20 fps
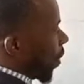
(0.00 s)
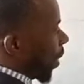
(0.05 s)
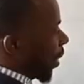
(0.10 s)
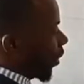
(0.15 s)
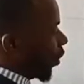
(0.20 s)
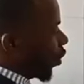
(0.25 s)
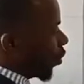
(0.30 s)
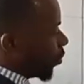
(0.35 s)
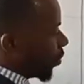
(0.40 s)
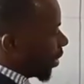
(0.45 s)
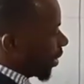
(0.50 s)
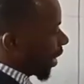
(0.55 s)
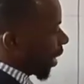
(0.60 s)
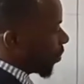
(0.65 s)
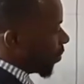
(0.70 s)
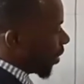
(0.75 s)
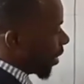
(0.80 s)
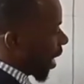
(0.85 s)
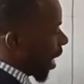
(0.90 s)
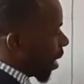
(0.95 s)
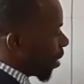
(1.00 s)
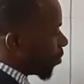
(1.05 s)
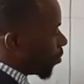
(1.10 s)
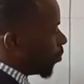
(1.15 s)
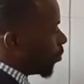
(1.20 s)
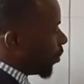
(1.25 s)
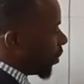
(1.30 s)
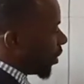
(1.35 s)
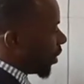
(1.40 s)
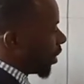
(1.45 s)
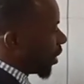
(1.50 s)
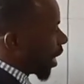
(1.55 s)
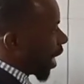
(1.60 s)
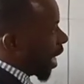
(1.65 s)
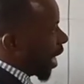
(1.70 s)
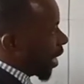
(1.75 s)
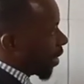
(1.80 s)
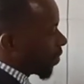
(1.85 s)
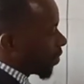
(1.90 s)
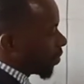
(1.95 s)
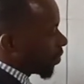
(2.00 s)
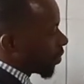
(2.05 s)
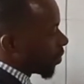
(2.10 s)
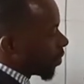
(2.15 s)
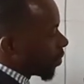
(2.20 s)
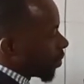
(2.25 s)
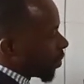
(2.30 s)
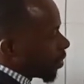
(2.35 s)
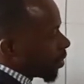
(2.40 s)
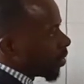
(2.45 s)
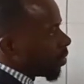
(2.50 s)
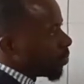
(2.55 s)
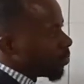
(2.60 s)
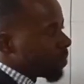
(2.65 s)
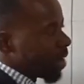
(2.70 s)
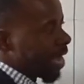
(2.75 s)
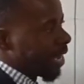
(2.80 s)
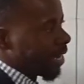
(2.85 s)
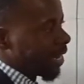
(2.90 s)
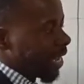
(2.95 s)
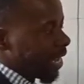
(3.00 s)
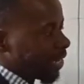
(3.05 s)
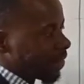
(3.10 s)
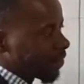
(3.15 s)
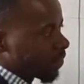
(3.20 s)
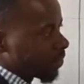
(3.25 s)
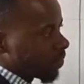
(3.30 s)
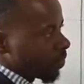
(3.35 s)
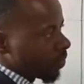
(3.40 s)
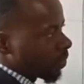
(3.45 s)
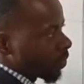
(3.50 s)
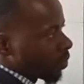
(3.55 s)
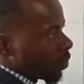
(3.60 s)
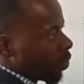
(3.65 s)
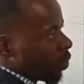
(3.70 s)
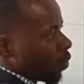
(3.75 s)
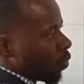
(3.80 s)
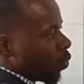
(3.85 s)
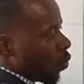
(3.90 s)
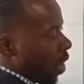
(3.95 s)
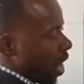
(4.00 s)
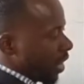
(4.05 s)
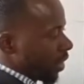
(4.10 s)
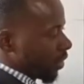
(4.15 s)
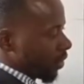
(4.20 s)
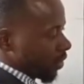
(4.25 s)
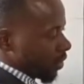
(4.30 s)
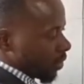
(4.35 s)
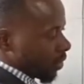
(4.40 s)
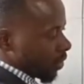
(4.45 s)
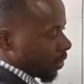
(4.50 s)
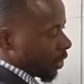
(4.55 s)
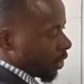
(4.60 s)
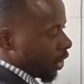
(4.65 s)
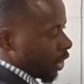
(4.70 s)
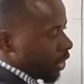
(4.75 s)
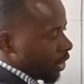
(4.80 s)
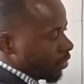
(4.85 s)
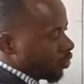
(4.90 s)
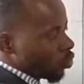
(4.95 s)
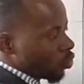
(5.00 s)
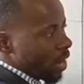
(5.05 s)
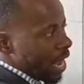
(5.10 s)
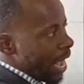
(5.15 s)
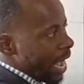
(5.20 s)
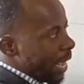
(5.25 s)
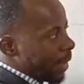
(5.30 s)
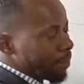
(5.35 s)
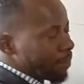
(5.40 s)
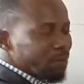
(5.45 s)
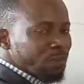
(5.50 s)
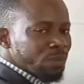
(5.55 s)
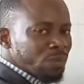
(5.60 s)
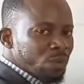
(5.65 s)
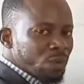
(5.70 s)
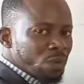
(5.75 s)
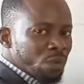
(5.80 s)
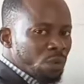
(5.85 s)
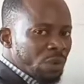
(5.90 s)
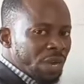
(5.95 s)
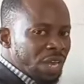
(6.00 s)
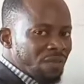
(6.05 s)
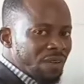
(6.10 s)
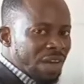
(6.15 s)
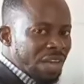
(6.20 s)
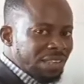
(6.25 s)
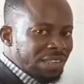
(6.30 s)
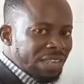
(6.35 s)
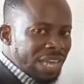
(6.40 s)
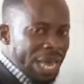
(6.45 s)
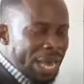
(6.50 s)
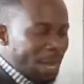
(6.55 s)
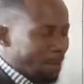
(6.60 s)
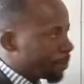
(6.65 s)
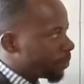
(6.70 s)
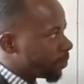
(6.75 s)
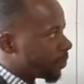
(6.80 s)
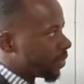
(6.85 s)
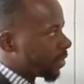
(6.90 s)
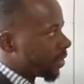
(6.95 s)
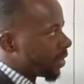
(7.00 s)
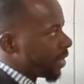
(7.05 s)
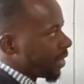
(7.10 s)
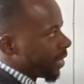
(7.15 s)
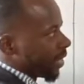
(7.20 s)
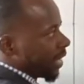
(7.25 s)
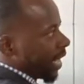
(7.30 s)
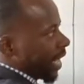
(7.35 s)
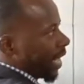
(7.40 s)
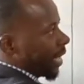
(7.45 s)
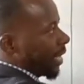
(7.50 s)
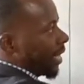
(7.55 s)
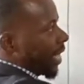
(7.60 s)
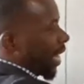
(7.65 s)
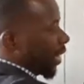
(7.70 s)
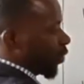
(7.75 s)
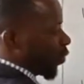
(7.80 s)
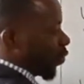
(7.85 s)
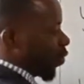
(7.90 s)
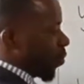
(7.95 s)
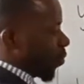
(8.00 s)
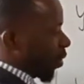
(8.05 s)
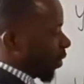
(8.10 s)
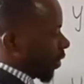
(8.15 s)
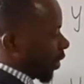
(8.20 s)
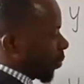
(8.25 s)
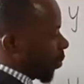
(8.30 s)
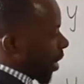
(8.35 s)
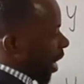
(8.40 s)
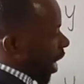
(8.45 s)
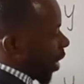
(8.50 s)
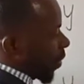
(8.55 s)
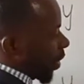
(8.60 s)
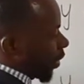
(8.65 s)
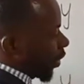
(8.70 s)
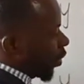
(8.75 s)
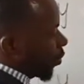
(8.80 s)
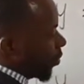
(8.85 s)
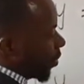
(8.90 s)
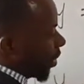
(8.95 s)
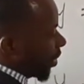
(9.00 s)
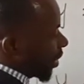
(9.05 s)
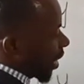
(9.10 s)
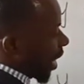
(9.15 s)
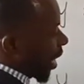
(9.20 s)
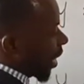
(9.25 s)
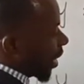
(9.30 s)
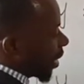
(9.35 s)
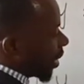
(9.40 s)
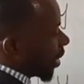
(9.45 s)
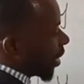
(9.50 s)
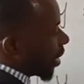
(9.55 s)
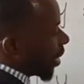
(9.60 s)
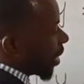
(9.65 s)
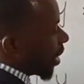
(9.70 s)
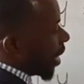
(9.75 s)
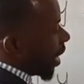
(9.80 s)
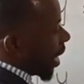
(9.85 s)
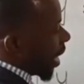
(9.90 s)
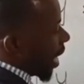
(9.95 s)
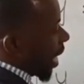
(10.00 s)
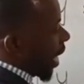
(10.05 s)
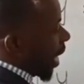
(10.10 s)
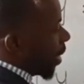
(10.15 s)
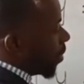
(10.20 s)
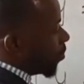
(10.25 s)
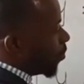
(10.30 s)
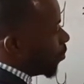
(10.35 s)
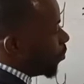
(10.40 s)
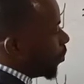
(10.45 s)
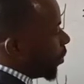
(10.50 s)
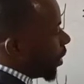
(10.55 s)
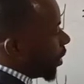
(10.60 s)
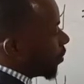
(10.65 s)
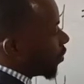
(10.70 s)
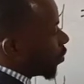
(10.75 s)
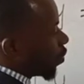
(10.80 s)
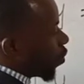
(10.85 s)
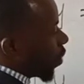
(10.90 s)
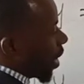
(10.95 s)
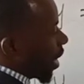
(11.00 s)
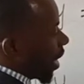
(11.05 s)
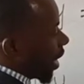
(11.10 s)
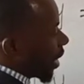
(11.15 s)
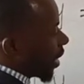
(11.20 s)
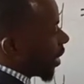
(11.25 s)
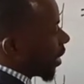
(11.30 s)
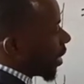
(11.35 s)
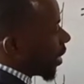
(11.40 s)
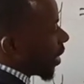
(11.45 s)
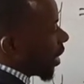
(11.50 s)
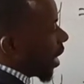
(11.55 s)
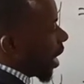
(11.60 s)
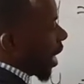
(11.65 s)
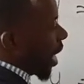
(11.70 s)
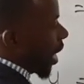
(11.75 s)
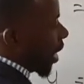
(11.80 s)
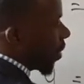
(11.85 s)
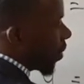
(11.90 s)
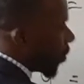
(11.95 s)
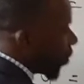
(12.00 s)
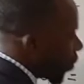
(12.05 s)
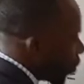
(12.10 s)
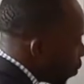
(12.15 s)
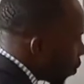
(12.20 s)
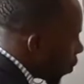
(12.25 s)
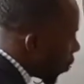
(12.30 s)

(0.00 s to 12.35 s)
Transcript: our numerator becomes PR minus 1 into m will give us m. Then that will multiply our numerator mp squared r